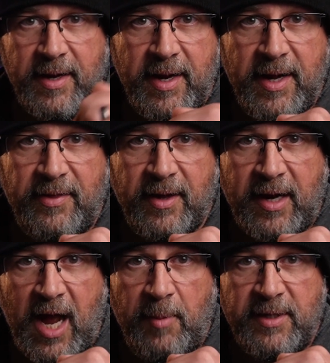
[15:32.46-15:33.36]
in the
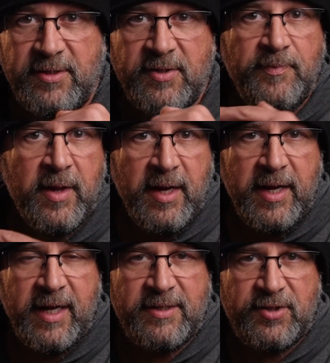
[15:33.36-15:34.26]
comments.
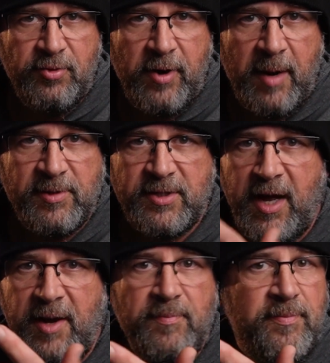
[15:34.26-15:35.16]
It's through
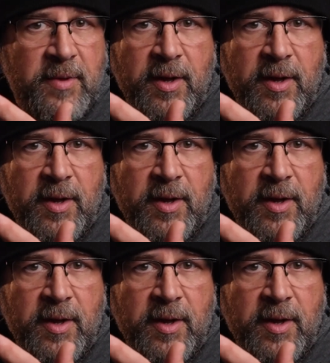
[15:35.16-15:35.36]
Amazon.